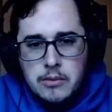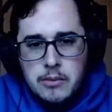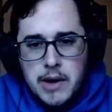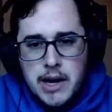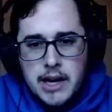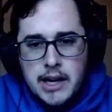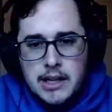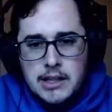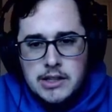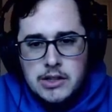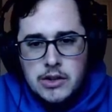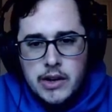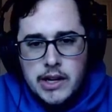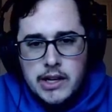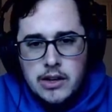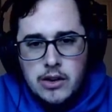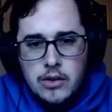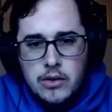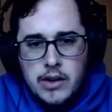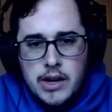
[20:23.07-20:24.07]
could make it so
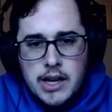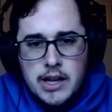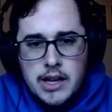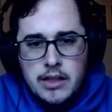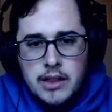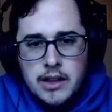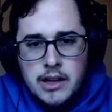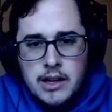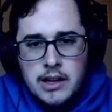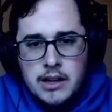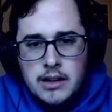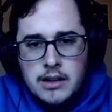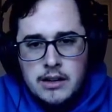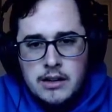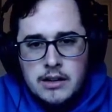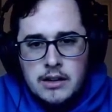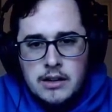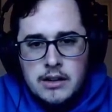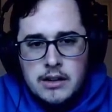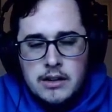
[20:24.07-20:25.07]
I don't need the
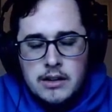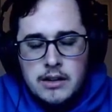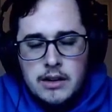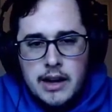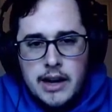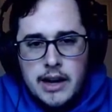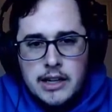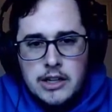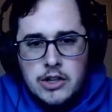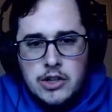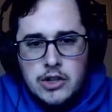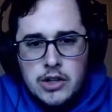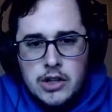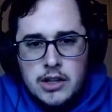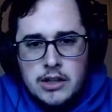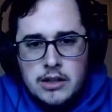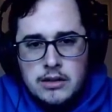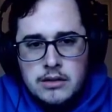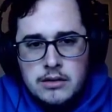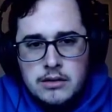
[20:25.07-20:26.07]

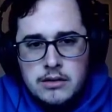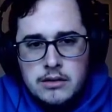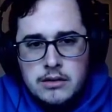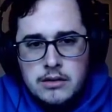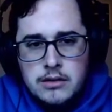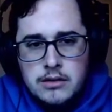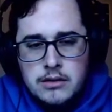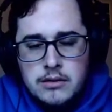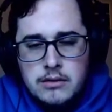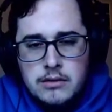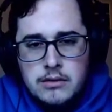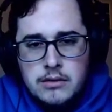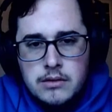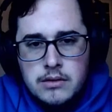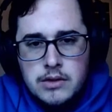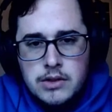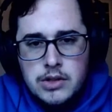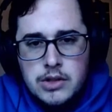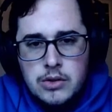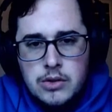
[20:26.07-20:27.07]
extra
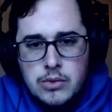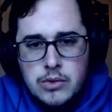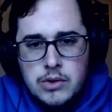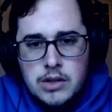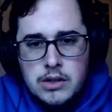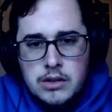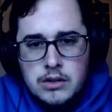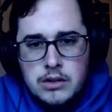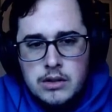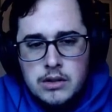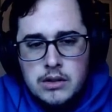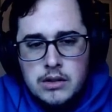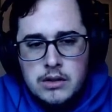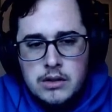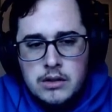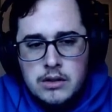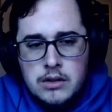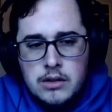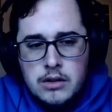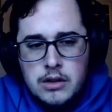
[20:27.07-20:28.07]
suit.
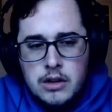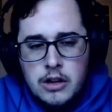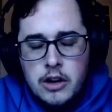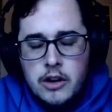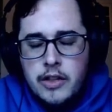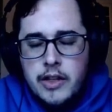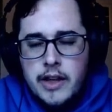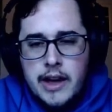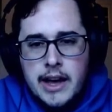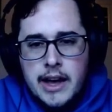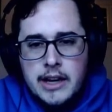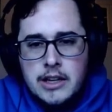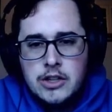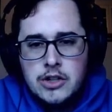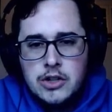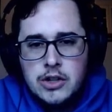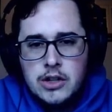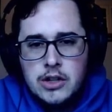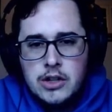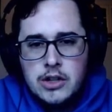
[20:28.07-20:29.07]
Or the
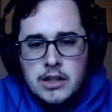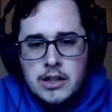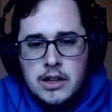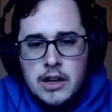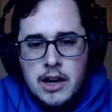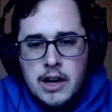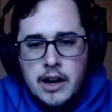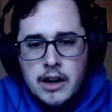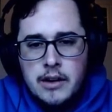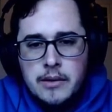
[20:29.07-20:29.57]
extra,